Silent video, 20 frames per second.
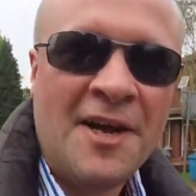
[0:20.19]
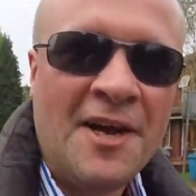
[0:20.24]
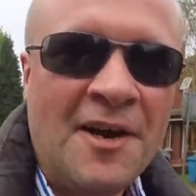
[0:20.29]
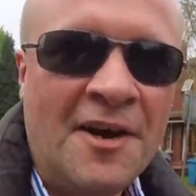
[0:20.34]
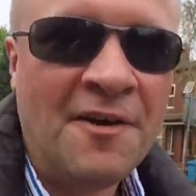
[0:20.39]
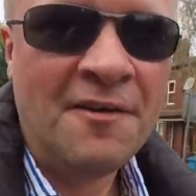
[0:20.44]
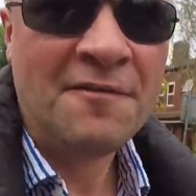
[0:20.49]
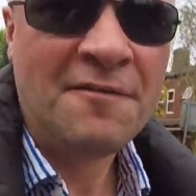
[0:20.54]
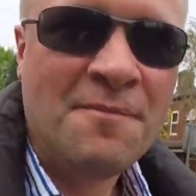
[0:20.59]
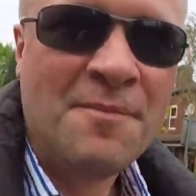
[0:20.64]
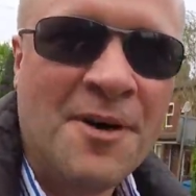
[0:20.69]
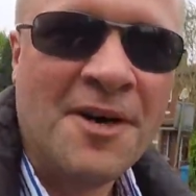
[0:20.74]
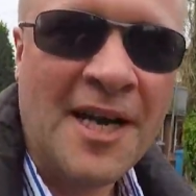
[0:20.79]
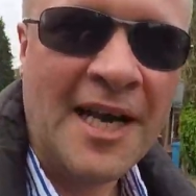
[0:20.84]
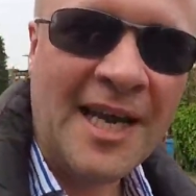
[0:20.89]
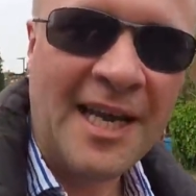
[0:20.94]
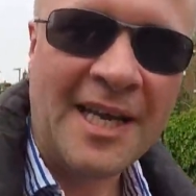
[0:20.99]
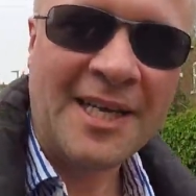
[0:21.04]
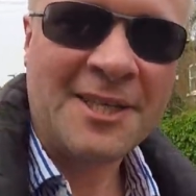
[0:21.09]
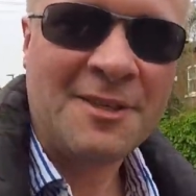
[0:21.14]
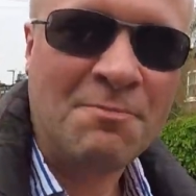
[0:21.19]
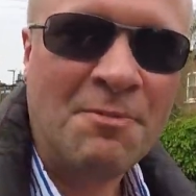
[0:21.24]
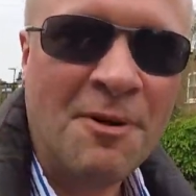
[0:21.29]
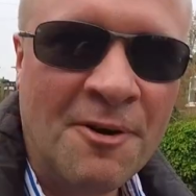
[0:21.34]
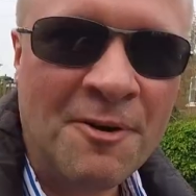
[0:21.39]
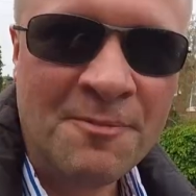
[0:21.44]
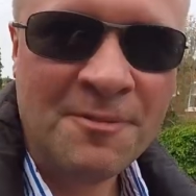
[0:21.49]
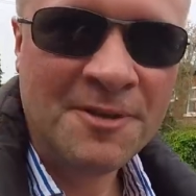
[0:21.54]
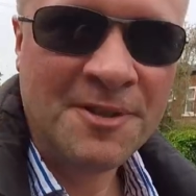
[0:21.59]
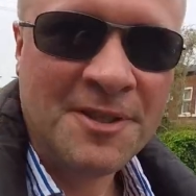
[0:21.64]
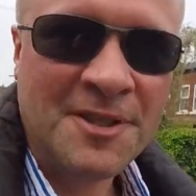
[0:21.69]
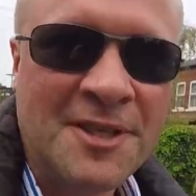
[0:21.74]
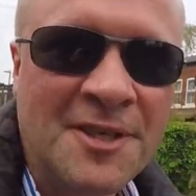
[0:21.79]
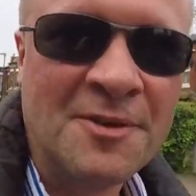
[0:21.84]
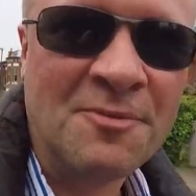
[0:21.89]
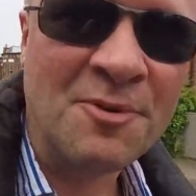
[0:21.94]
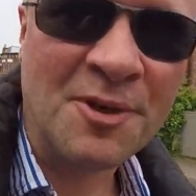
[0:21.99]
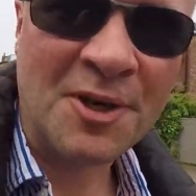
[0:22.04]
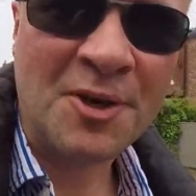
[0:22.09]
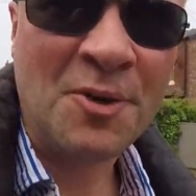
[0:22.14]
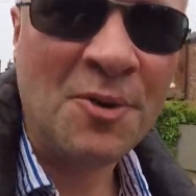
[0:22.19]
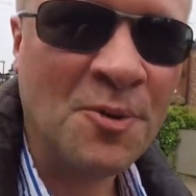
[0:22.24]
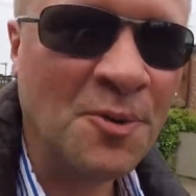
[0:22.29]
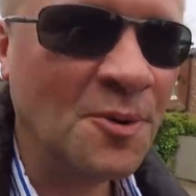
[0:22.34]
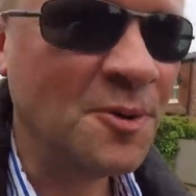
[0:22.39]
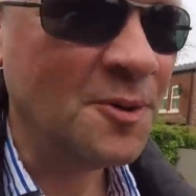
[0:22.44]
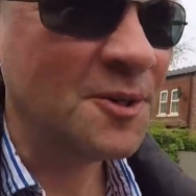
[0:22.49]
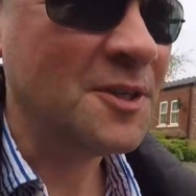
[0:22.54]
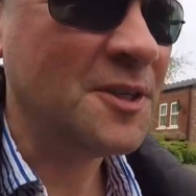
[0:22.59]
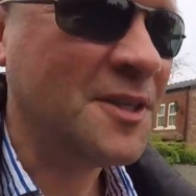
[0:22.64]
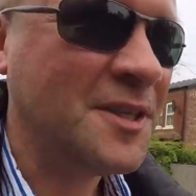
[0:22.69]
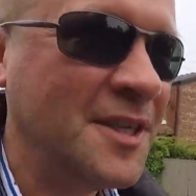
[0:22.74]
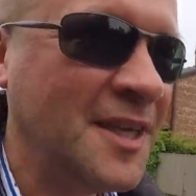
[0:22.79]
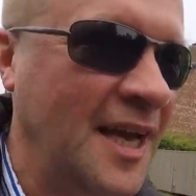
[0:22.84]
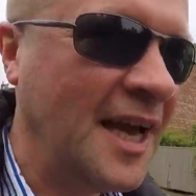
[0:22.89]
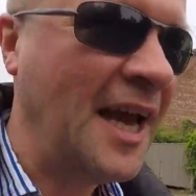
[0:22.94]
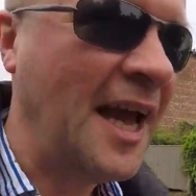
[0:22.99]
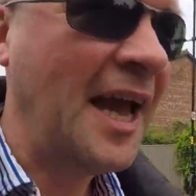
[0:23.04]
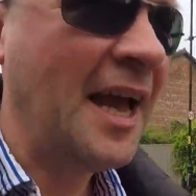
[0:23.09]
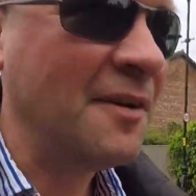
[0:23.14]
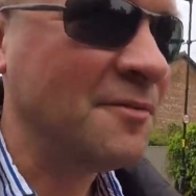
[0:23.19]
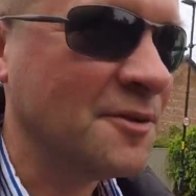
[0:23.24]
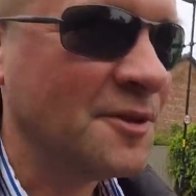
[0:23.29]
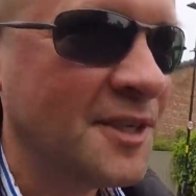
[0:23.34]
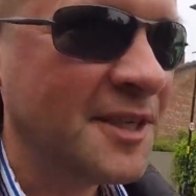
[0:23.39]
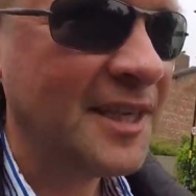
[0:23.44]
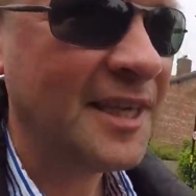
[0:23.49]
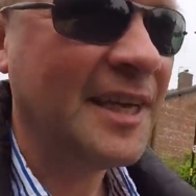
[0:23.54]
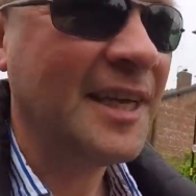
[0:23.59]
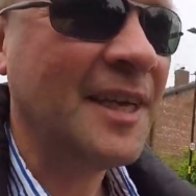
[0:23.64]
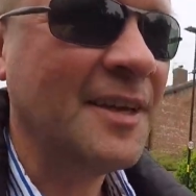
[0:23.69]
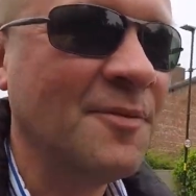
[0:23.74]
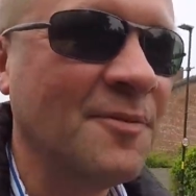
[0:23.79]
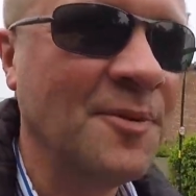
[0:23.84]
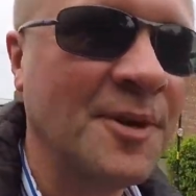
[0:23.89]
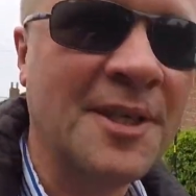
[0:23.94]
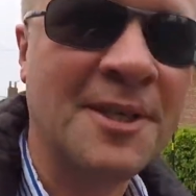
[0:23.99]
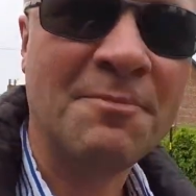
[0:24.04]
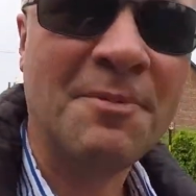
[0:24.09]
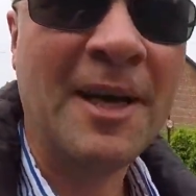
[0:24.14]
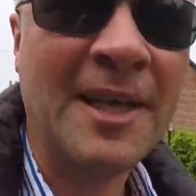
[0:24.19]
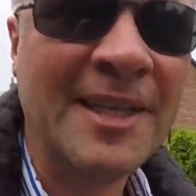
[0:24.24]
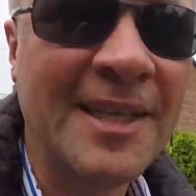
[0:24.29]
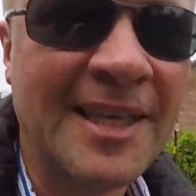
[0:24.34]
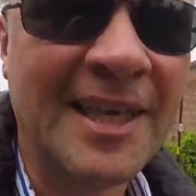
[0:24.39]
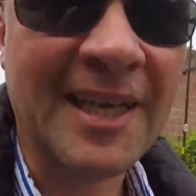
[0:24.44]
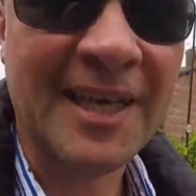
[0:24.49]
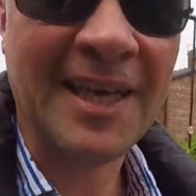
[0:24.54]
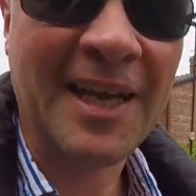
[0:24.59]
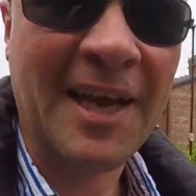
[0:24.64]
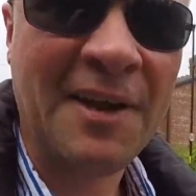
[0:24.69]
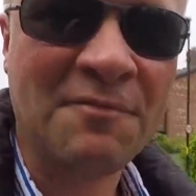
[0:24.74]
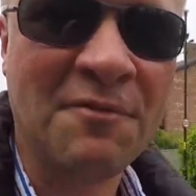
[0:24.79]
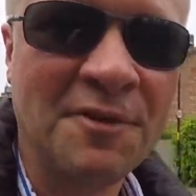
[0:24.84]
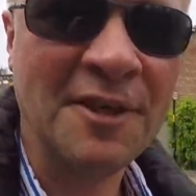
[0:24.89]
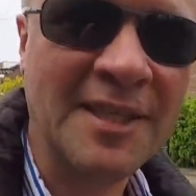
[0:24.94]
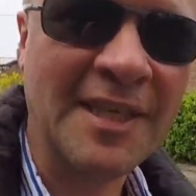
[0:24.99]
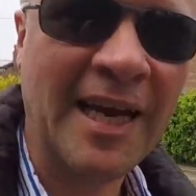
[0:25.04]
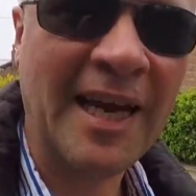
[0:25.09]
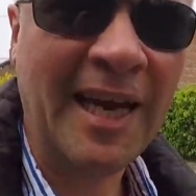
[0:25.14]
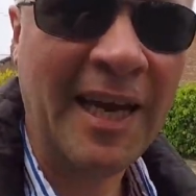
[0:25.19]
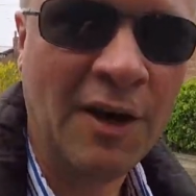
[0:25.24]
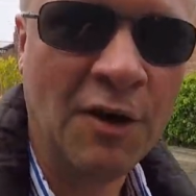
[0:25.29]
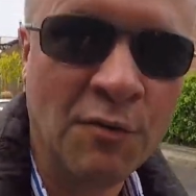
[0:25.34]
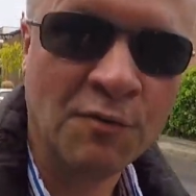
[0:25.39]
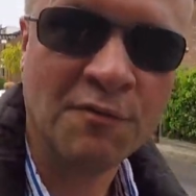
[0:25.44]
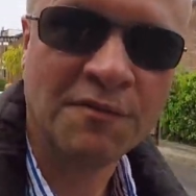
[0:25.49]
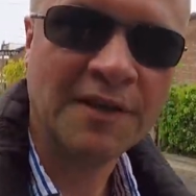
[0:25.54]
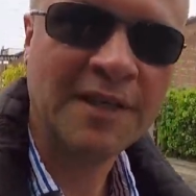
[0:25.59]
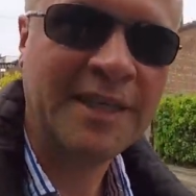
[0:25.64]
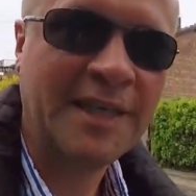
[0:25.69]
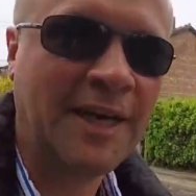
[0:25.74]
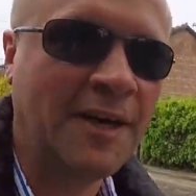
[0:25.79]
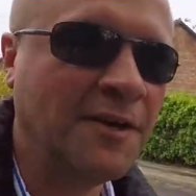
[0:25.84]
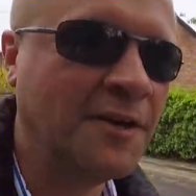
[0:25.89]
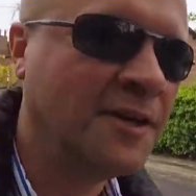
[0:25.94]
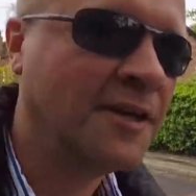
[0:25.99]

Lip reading: of my experiment to record everything we're spending every day on video.